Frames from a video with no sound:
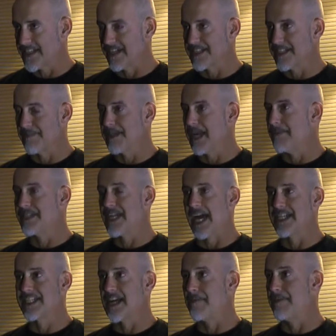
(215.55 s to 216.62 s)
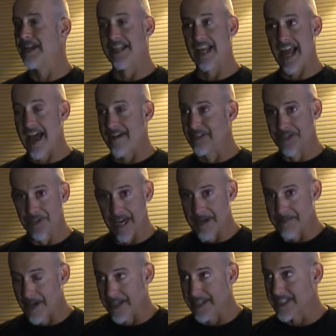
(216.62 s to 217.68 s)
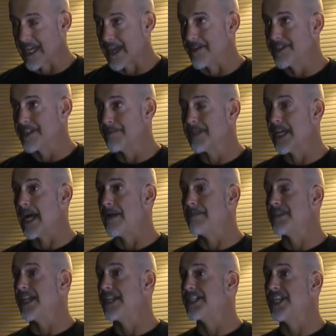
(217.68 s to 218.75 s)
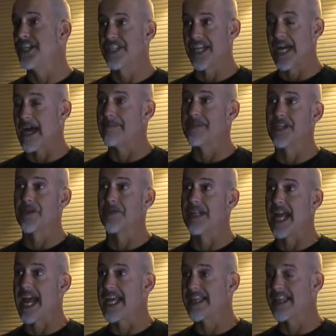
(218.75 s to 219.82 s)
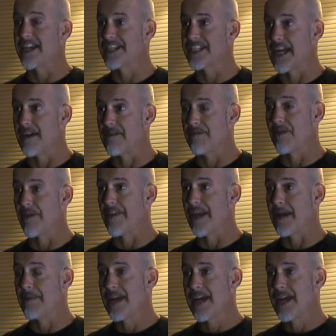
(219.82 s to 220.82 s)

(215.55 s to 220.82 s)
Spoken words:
Sometimes guys come in and they have a trademark sound. Sometimes it's your job to create their sound for them.